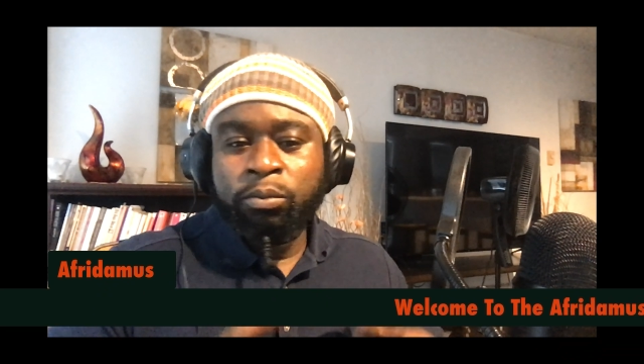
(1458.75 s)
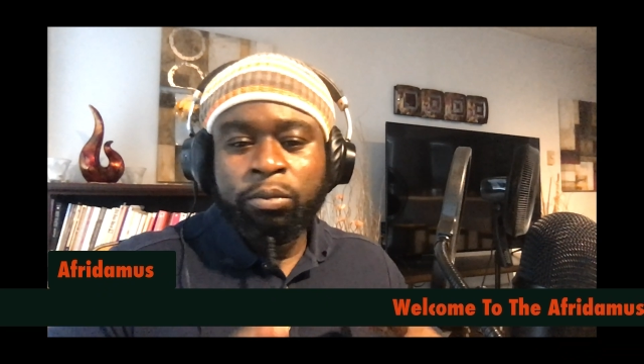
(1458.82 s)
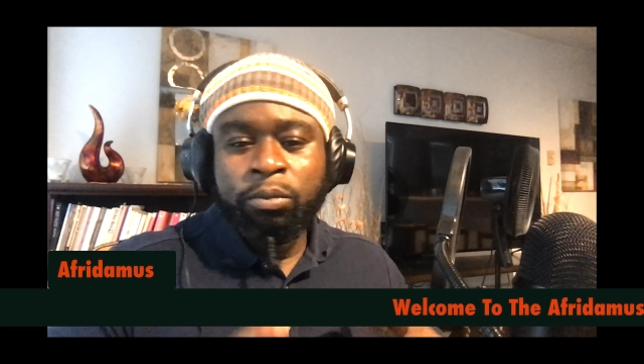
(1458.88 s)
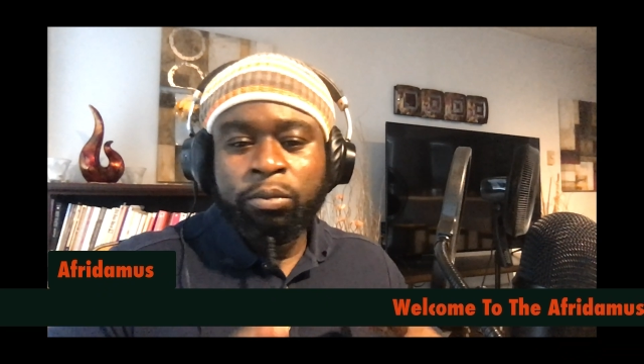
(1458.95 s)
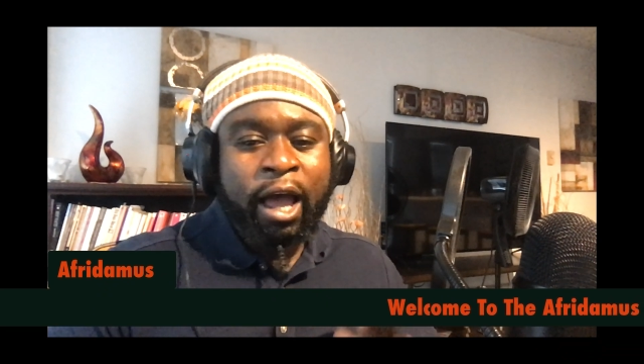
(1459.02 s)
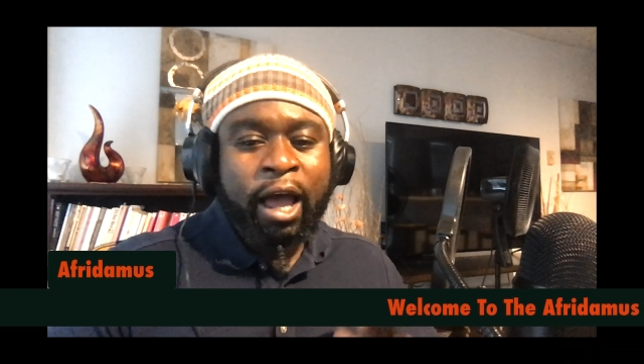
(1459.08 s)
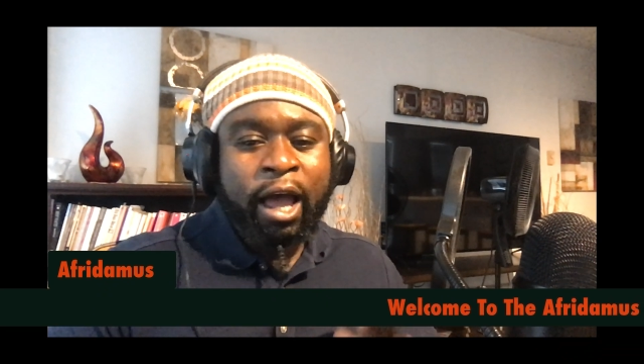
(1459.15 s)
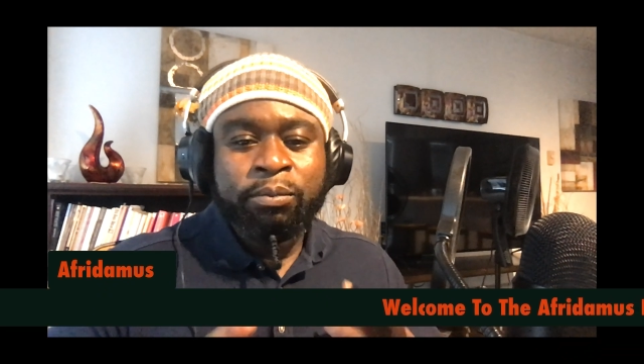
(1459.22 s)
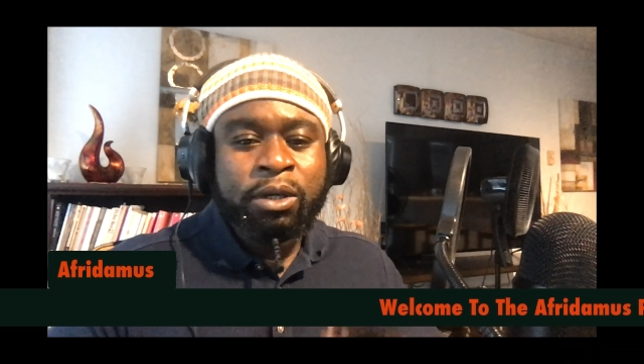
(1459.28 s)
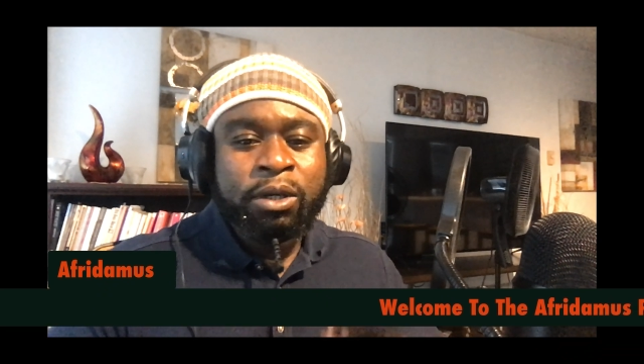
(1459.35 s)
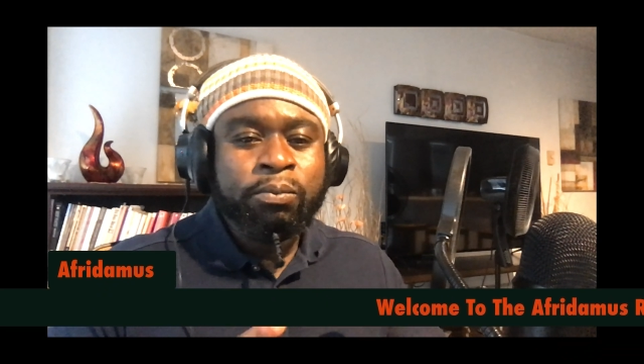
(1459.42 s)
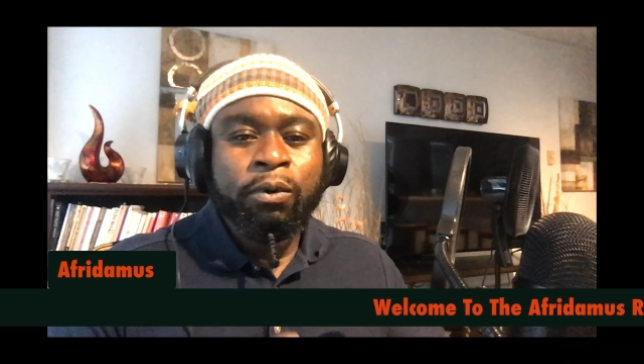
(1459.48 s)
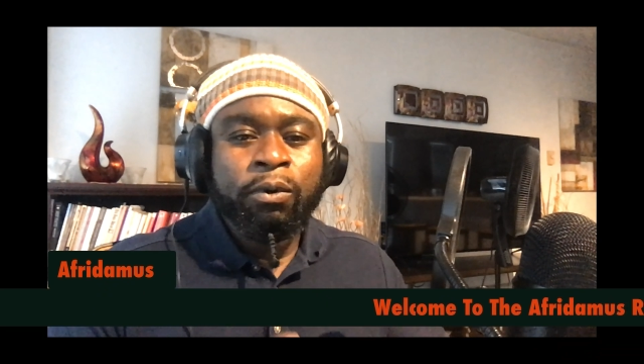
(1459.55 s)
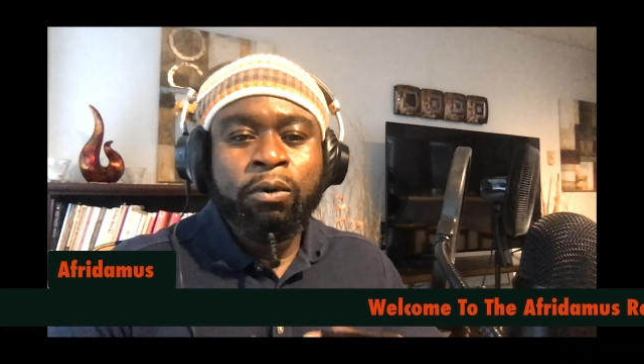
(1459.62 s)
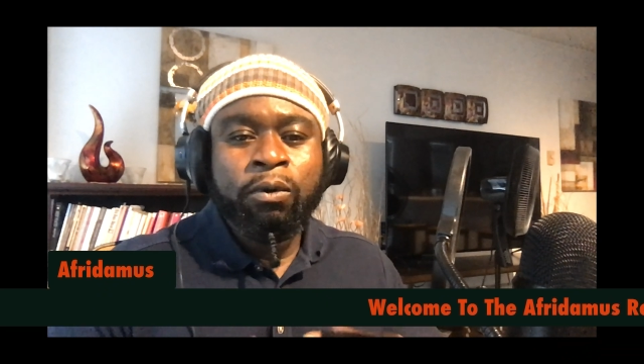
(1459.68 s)
black
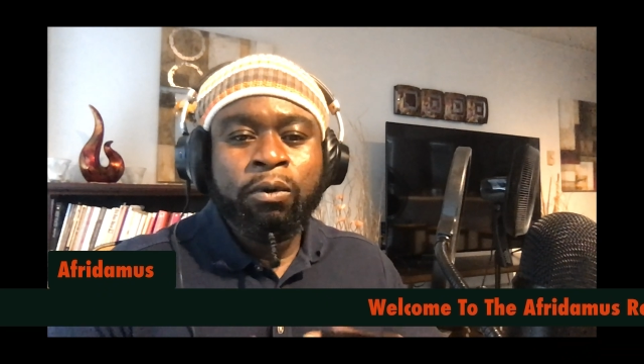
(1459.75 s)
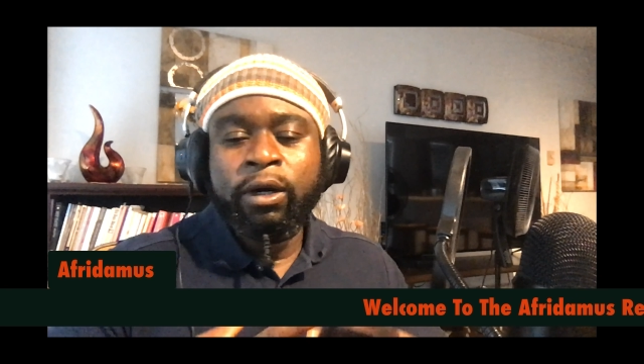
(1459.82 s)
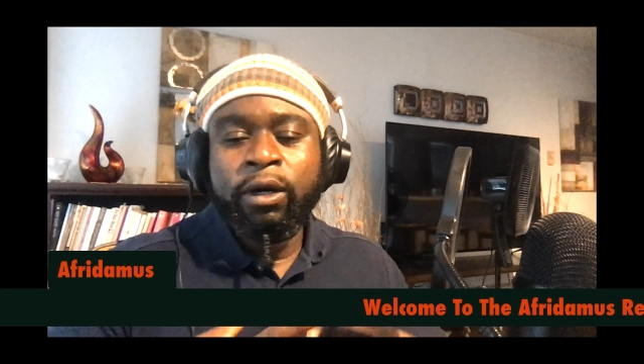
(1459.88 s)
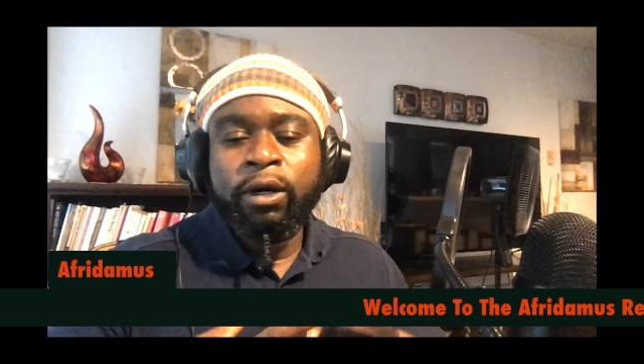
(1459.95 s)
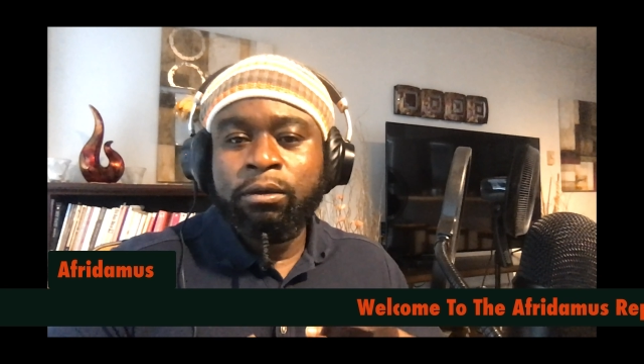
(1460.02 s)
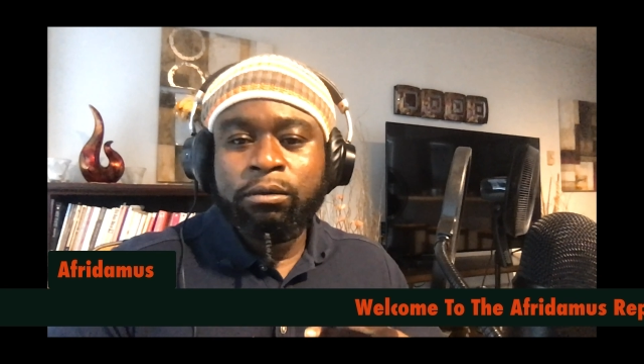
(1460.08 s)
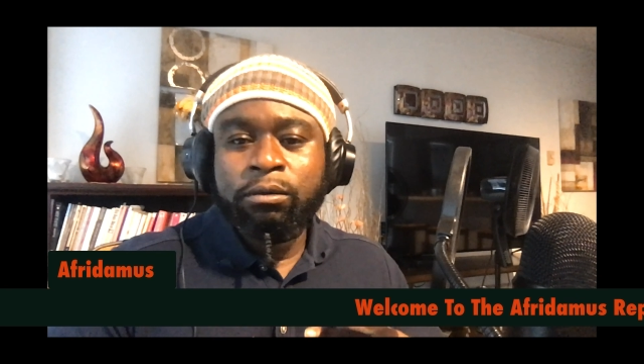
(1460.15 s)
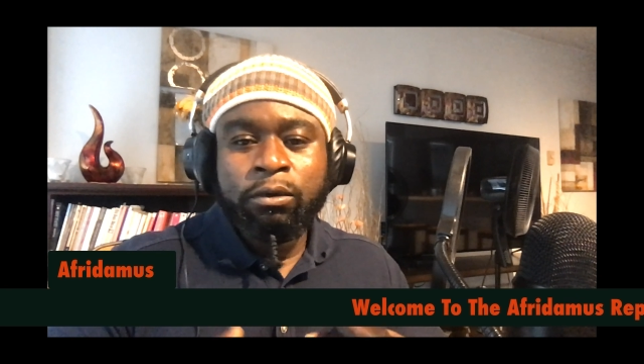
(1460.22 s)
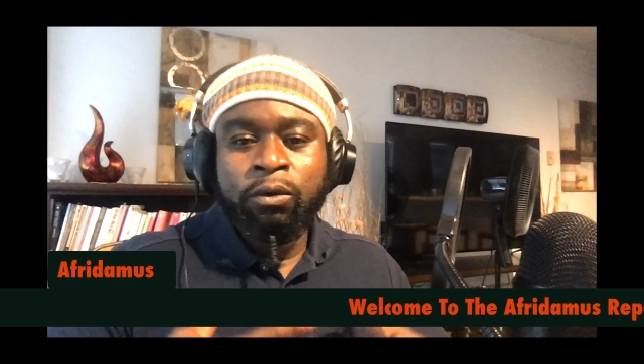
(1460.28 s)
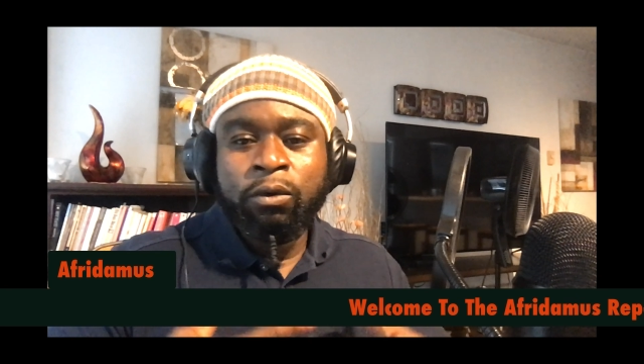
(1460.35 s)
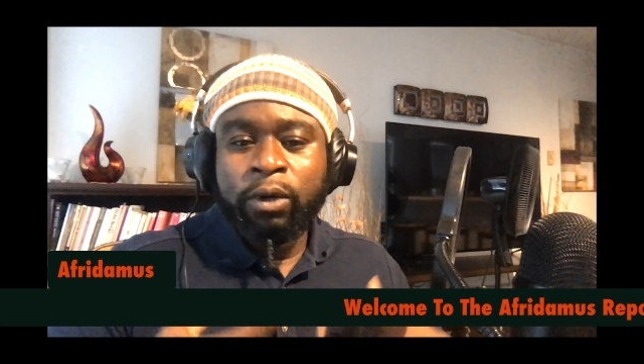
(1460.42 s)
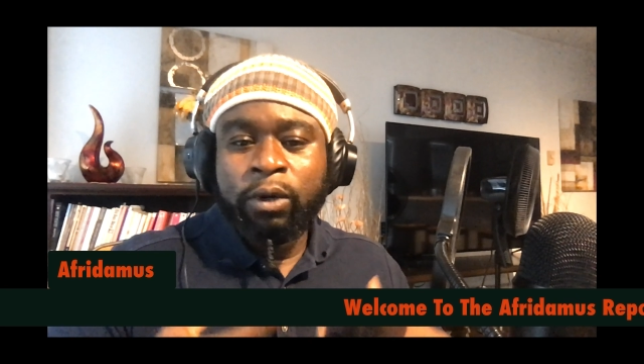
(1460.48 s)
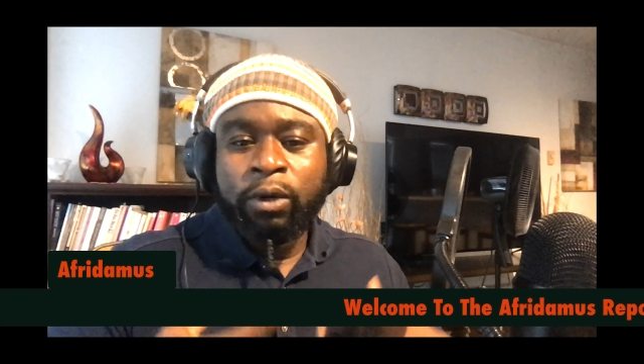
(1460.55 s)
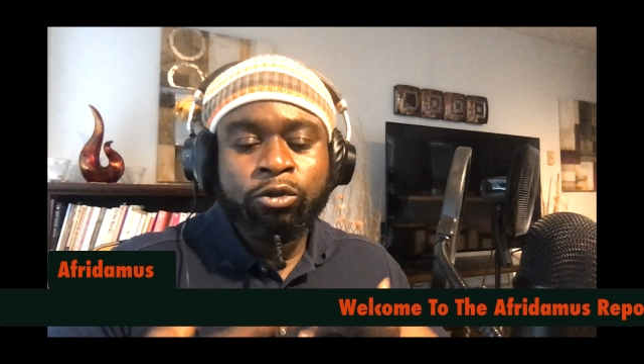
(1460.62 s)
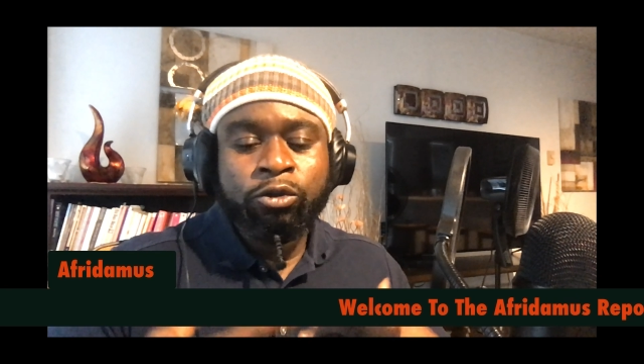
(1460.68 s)
people who
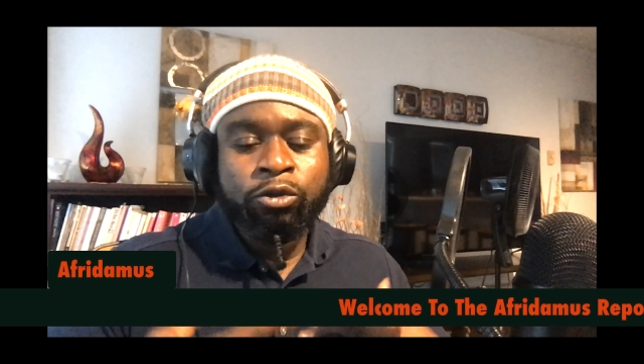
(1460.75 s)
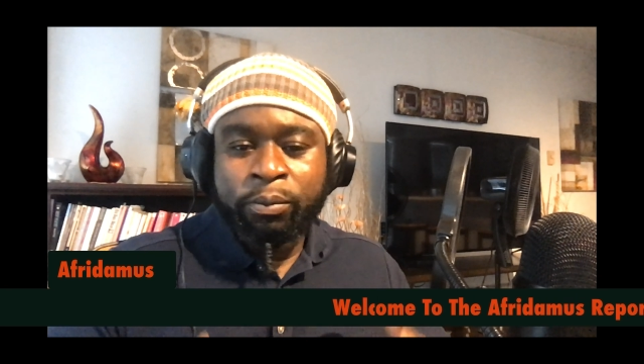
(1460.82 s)
want to